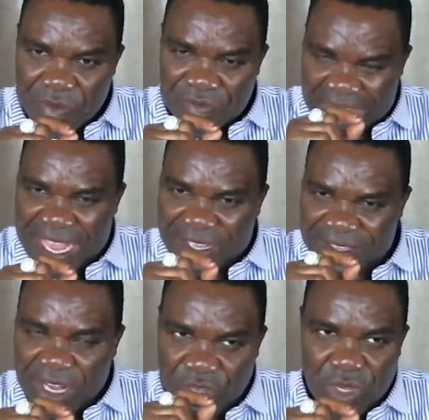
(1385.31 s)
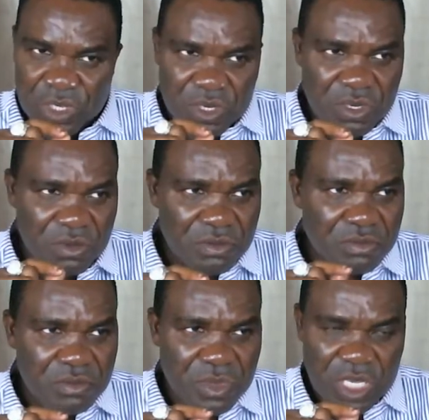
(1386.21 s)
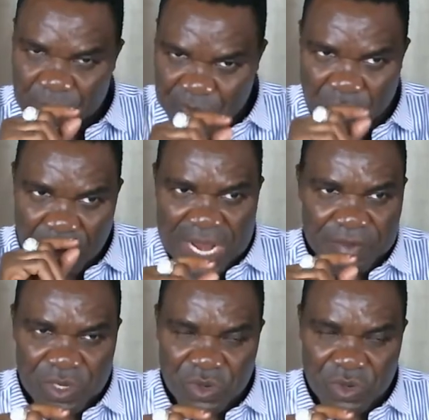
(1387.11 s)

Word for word: thing Zacchaeus is programmed,